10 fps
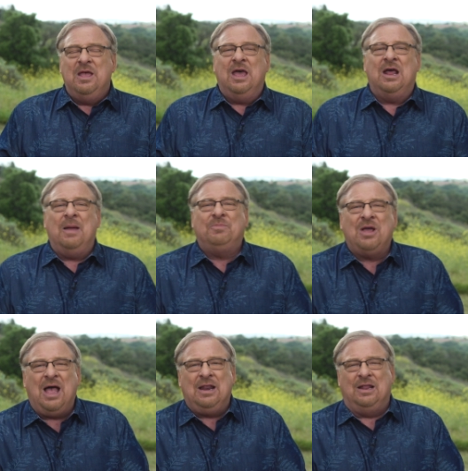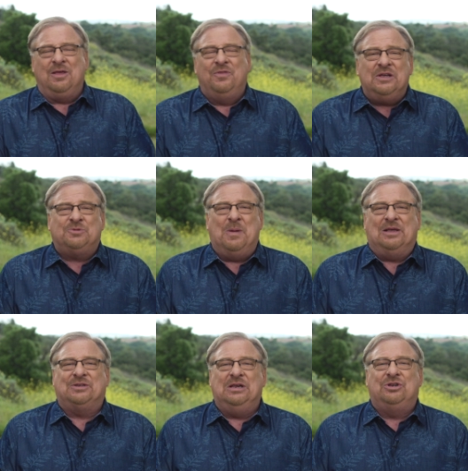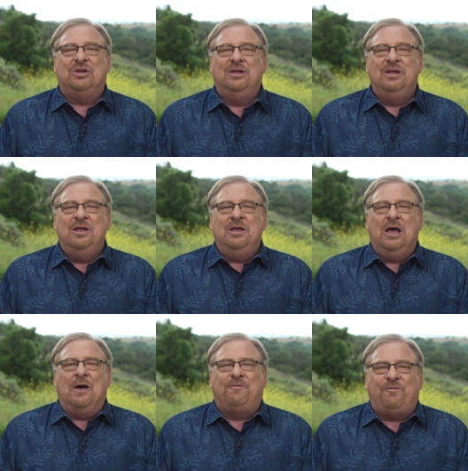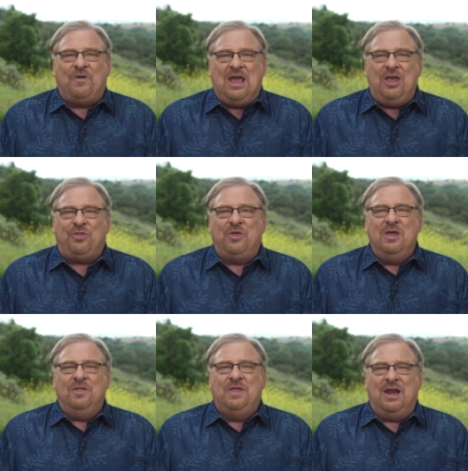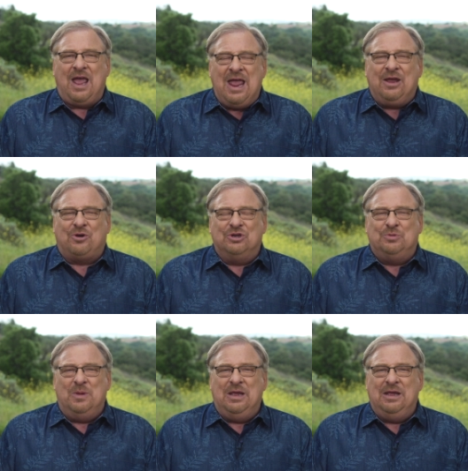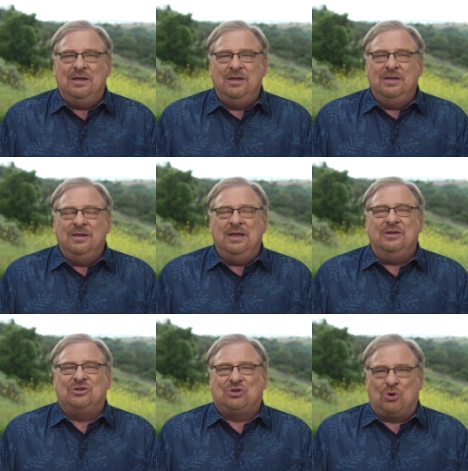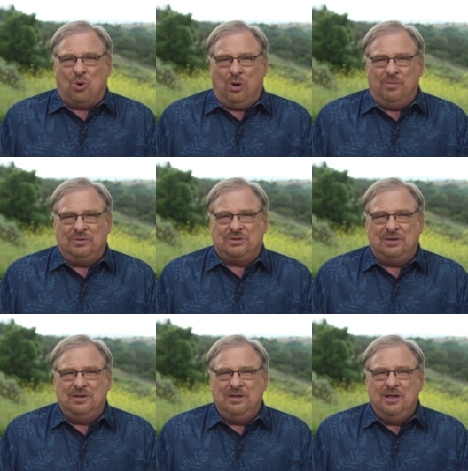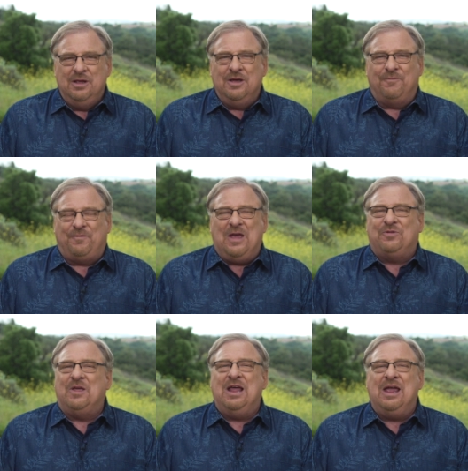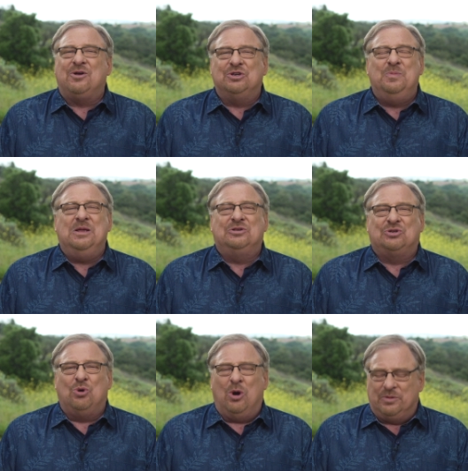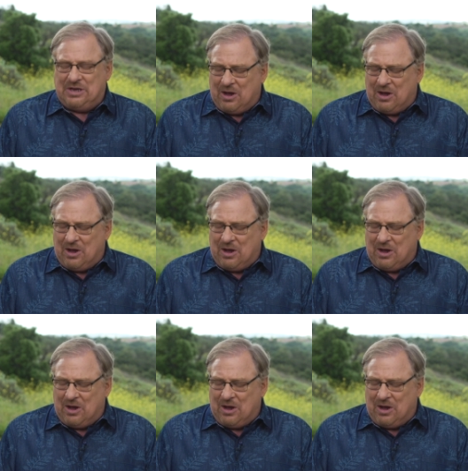And I'm titling this message, A Faith That Anchors Me in Storms. A Faith That Anchors Me in Storms.